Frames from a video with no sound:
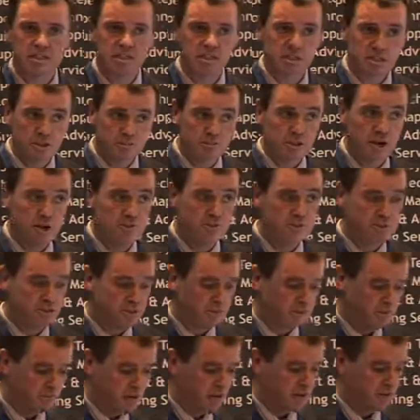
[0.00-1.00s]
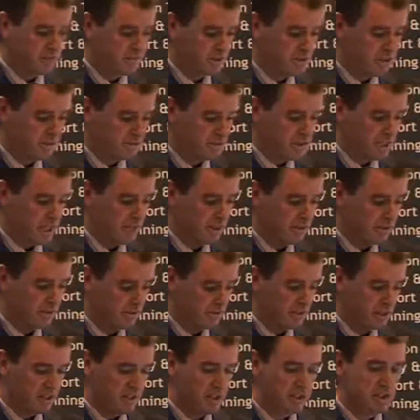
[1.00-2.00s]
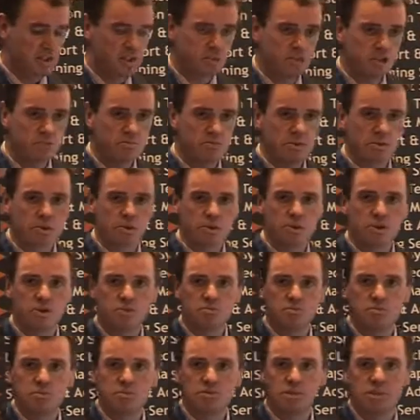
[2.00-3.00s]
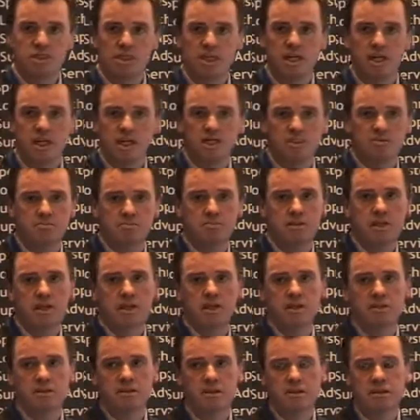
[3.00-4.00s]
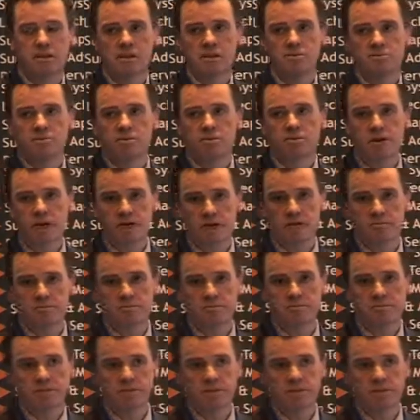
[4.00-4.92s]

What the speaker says: the Department of Environment themselves that it contributes 2.8 billion per annum